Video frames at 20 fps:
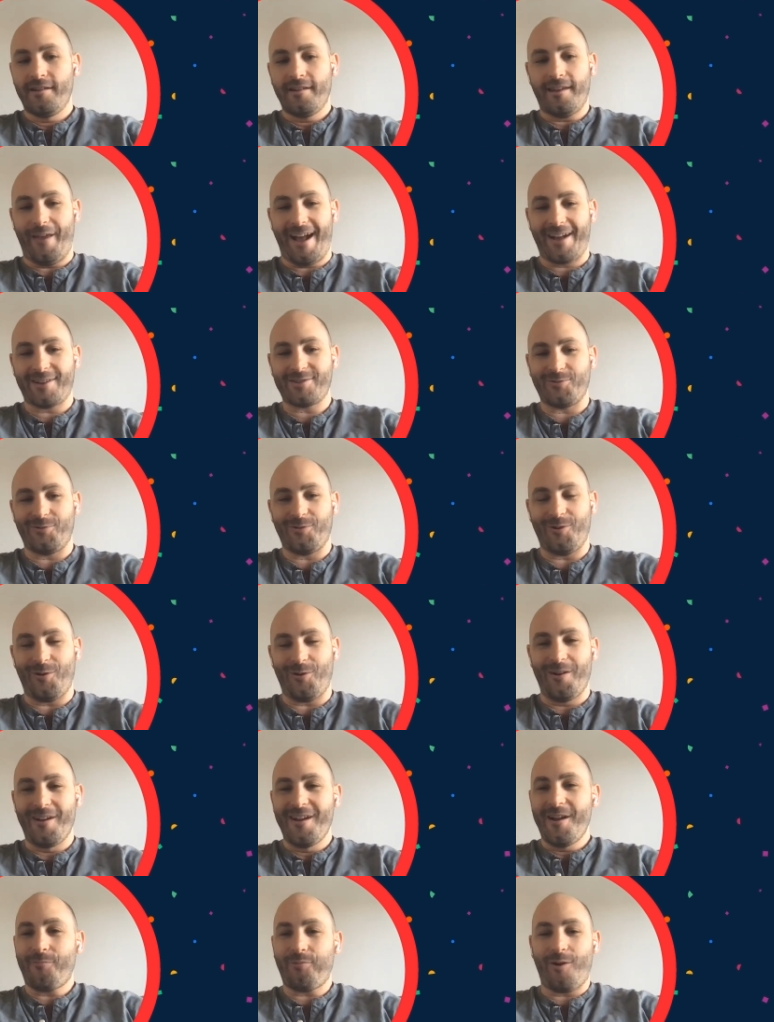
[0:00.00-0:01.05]
the
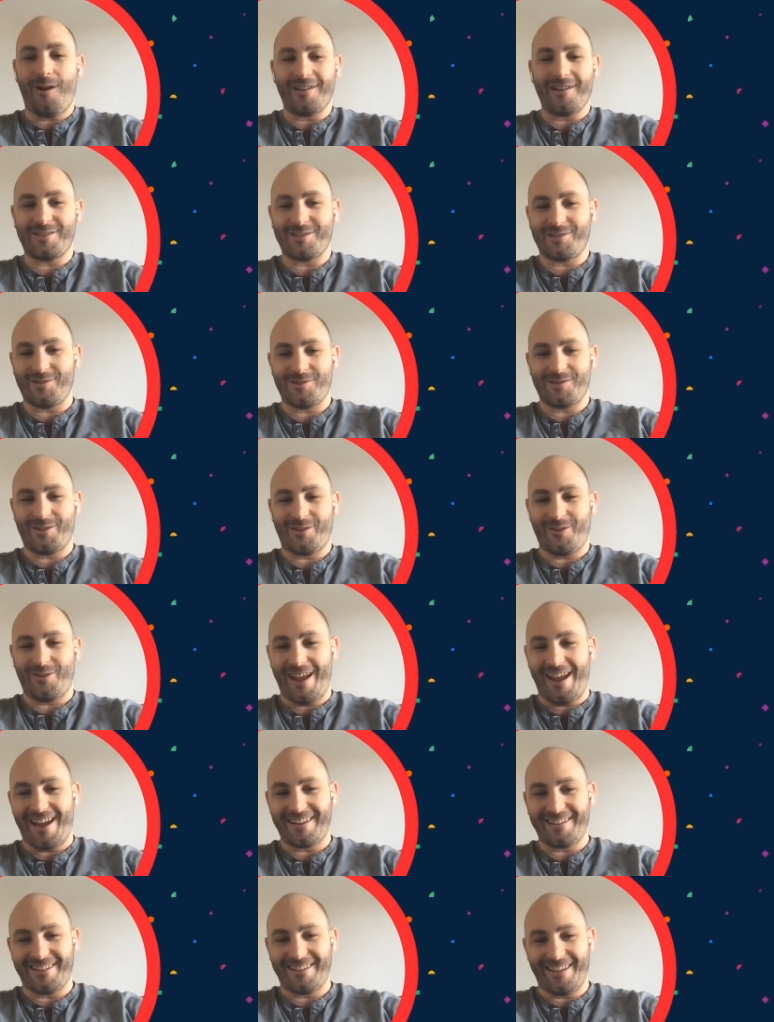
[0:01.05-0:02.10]
actual processors that are
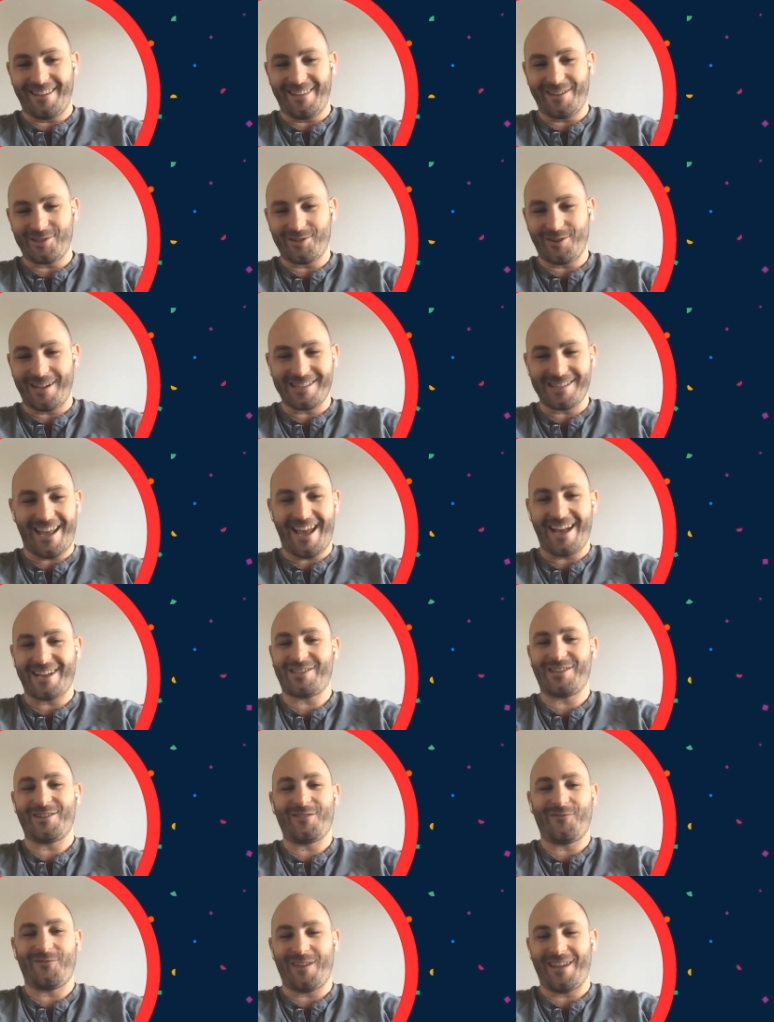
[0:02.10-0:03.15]
handling the
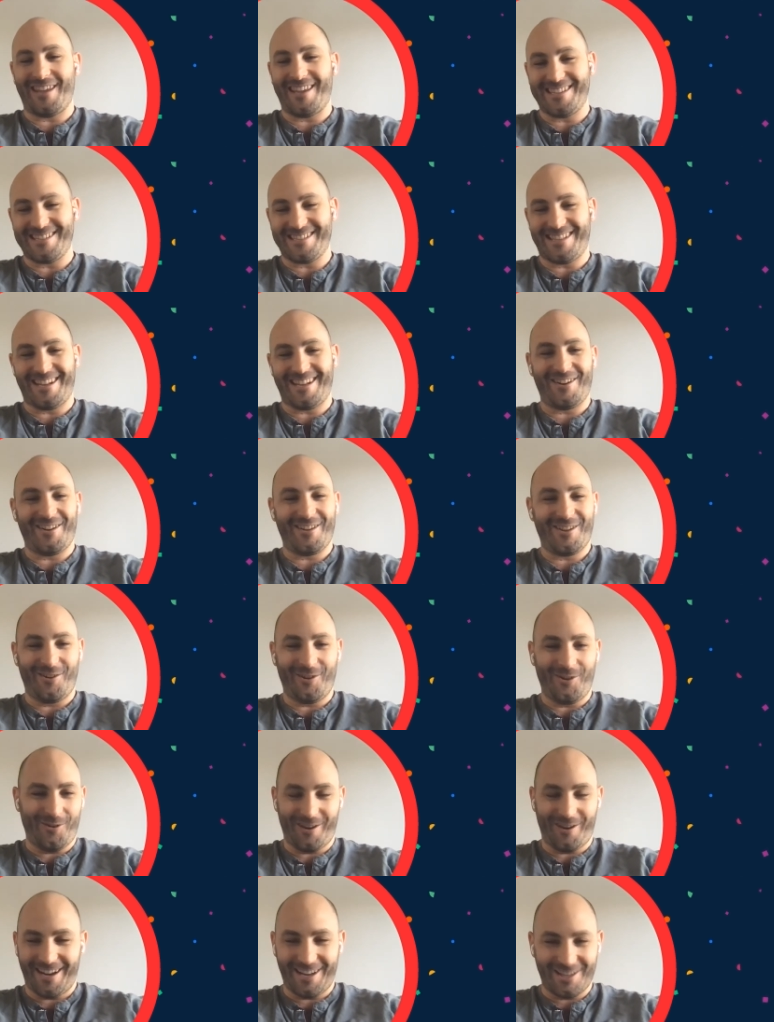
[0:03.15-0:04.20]
transaction fees that
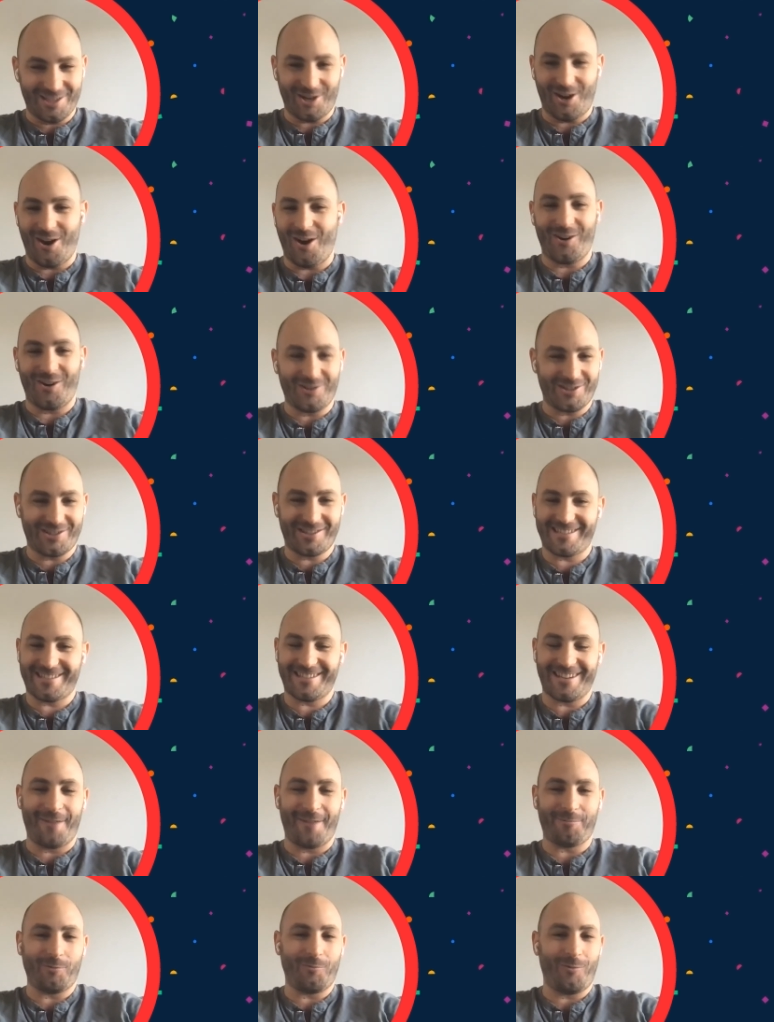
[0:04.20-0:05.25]
you're getting charged
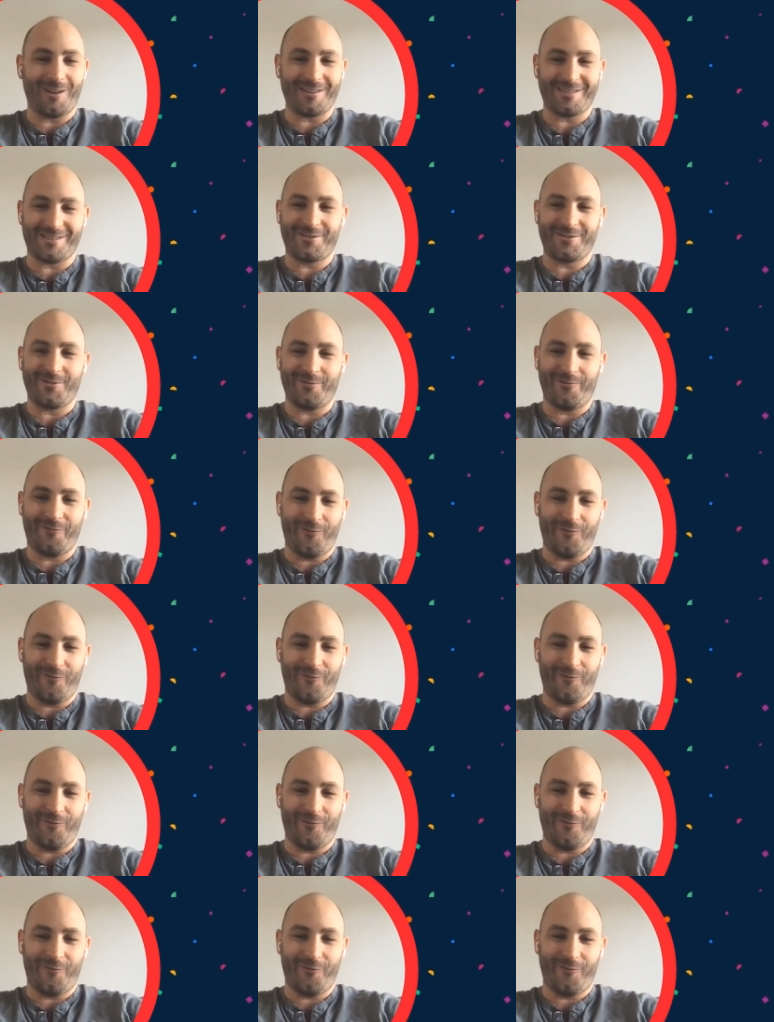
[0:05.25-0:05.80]
up the wazoo